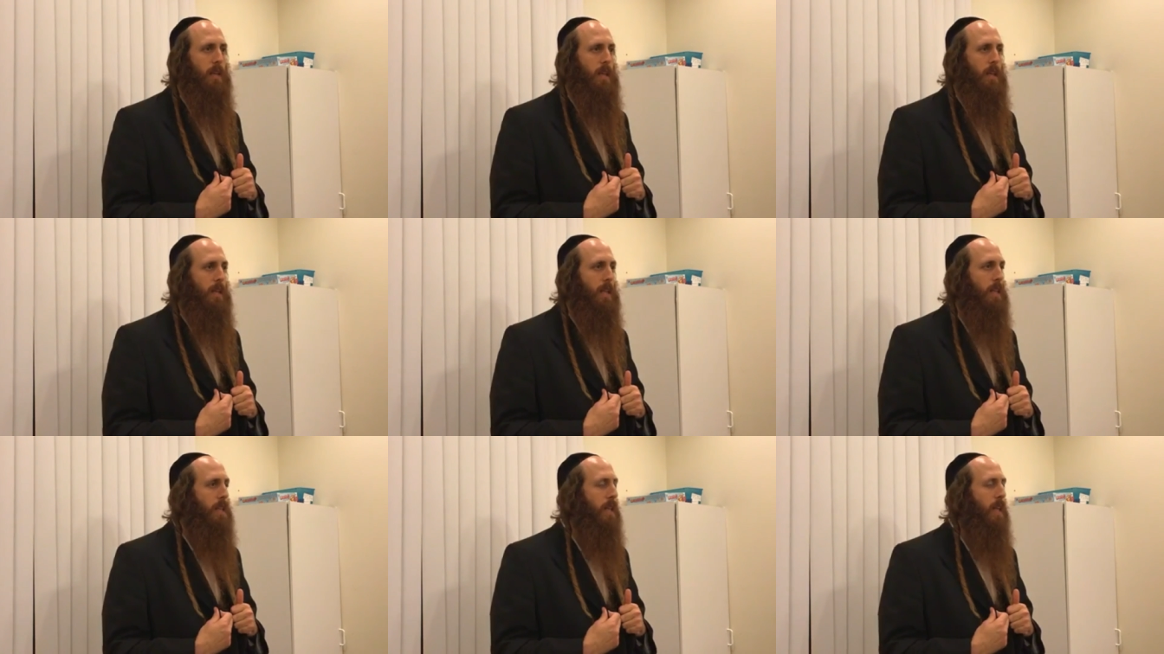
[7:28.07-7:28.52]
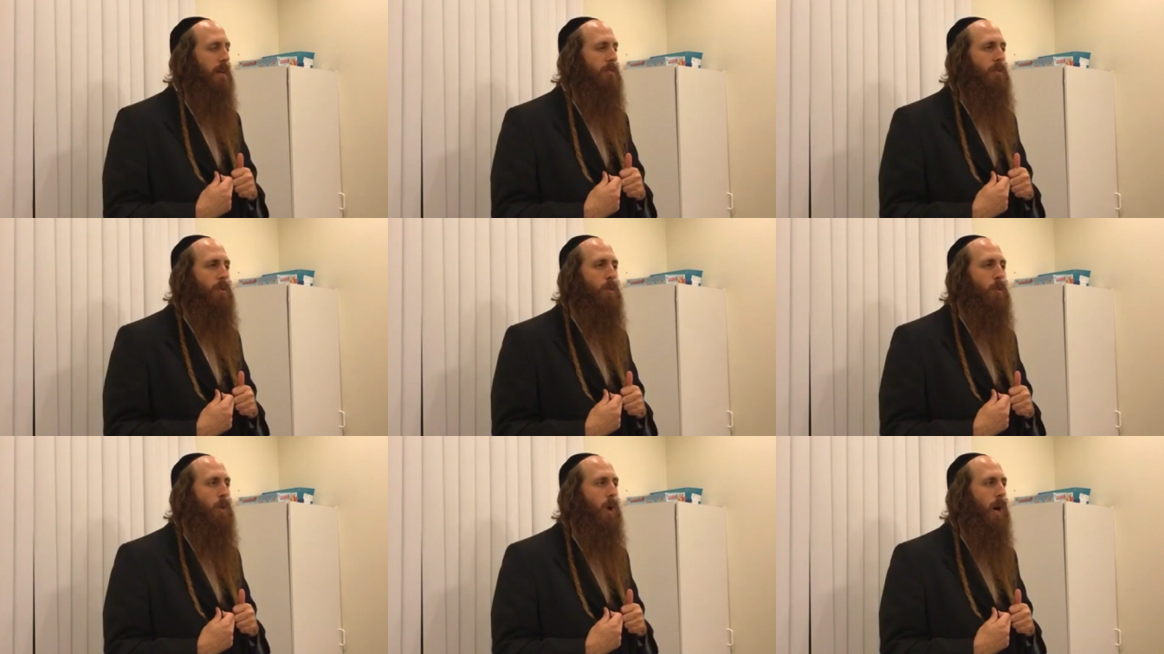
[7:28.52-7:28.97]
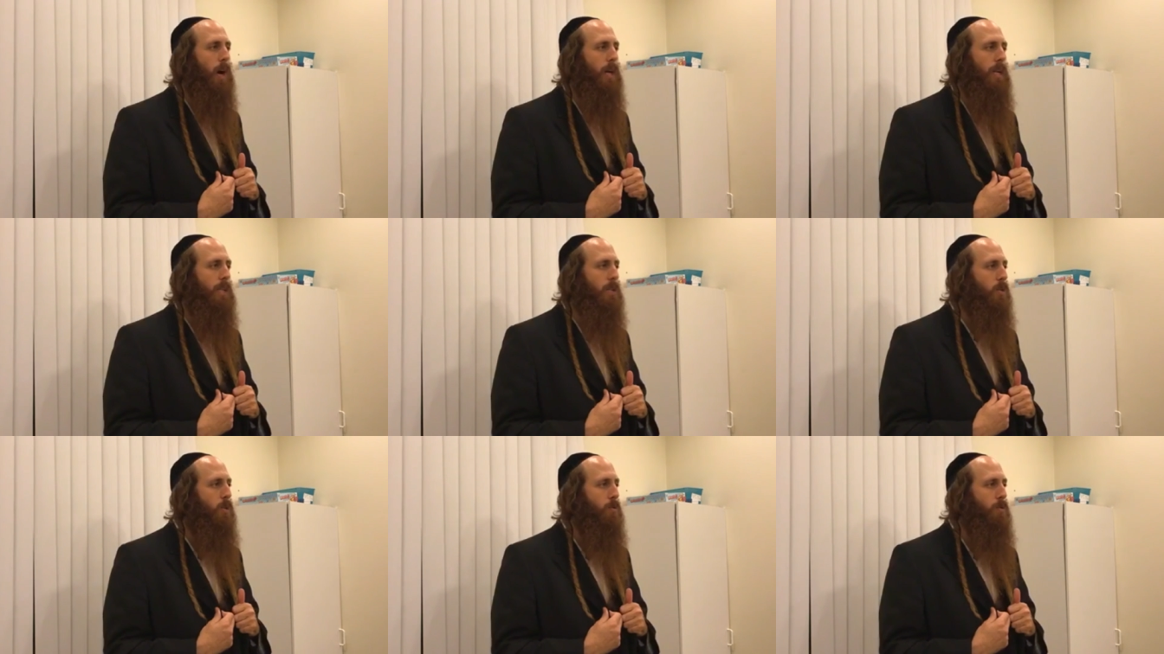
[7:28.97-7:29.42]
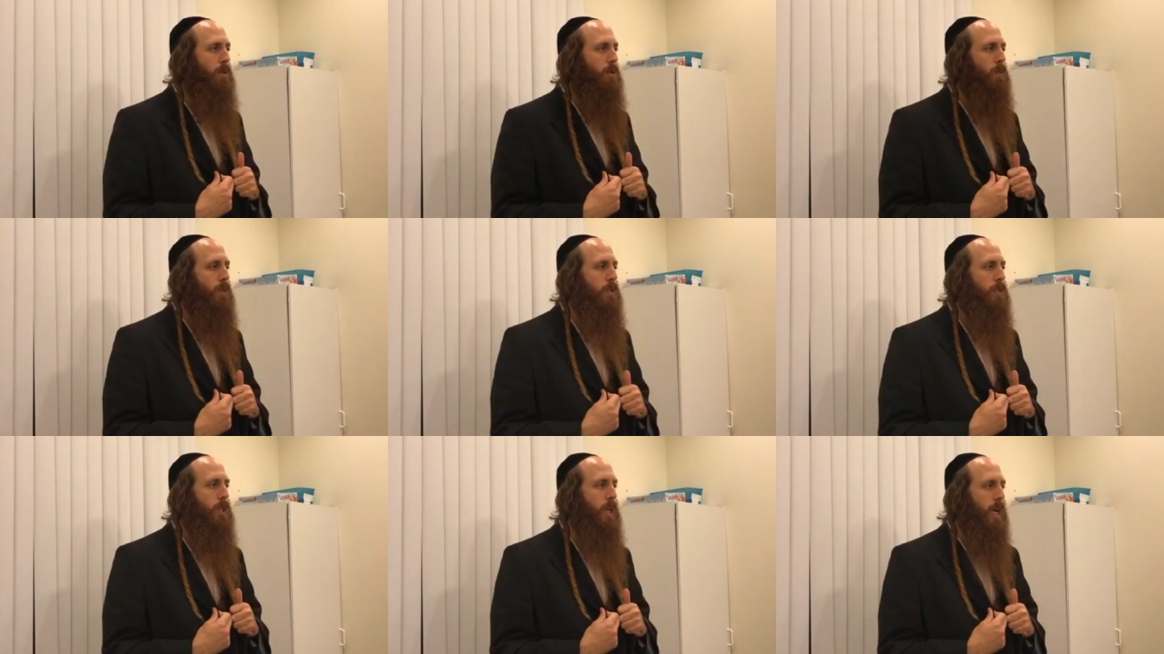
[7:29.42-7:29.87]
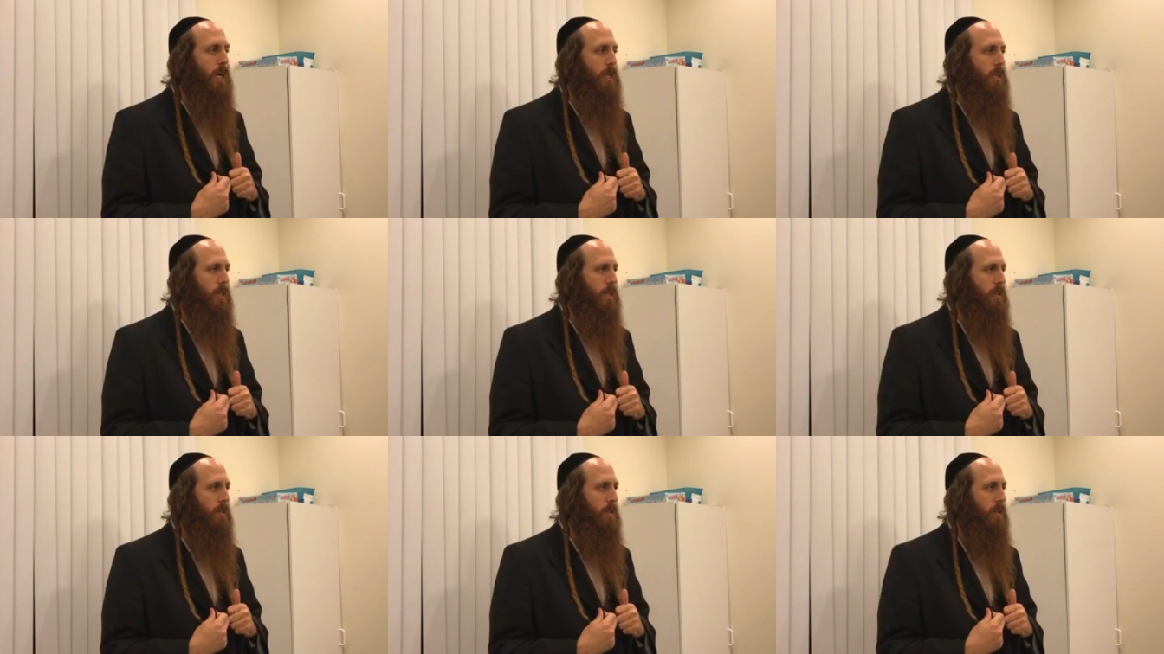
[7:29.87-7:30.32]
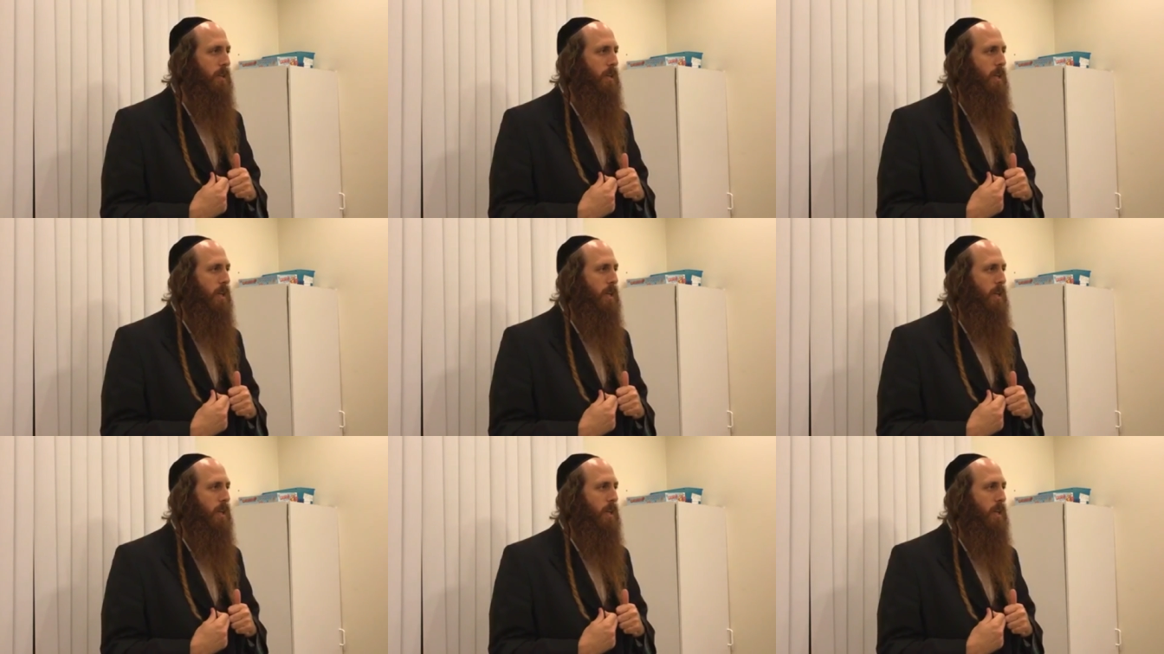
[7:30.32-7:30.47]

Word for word: that never wanted to be rejected,